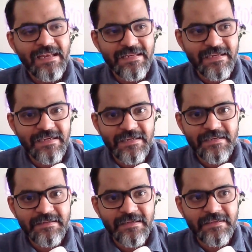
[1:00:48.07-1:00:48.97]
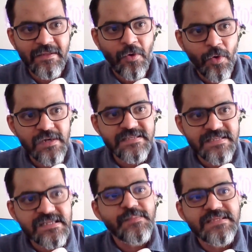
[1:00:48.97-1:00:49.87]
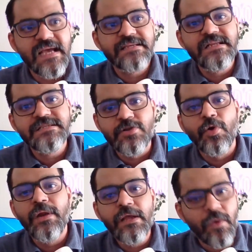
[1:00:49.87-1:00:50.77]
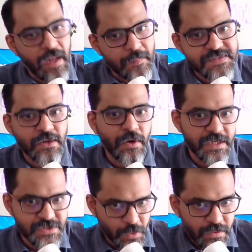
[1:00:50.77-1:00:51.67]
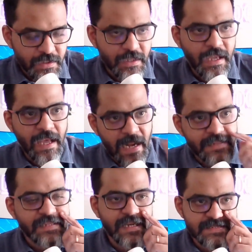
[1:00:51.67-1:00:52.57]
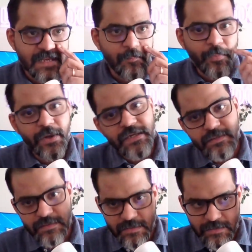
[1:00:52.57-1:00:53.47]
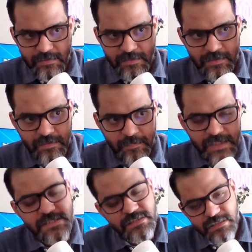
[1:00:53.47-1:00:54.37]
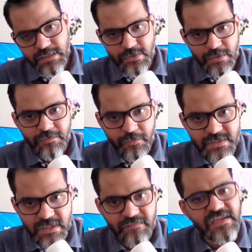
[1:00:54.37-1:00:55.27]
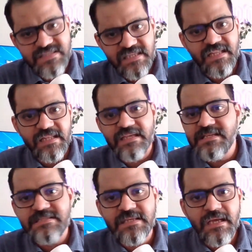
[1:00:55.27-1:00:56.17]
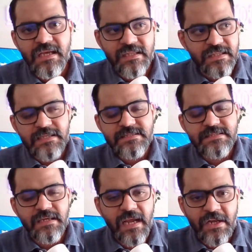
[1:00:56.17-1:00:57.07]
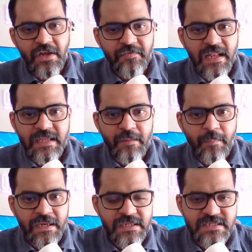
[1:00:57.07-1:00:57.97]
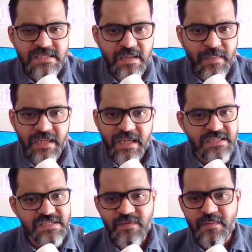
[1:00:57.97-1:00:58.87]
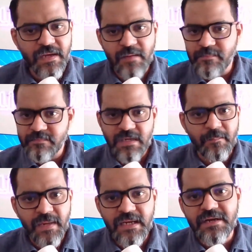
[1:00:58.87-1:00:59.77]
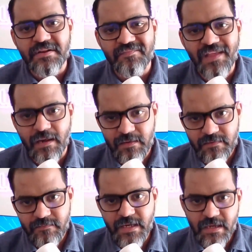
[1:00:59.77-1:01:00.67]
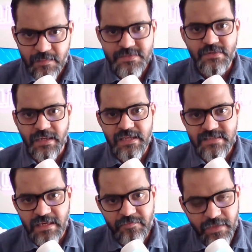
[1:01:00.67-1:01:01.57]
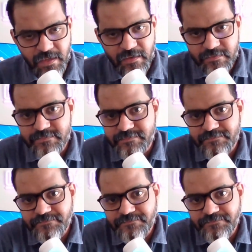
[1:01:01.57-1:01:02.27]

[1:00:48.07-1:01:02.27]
and uh, uh, the whole system is actually slowly collapsing on its own and i think at some point much into the future we'll see that these these kind of healthcare practices and medications will become completely trivial when it comes to real scientific care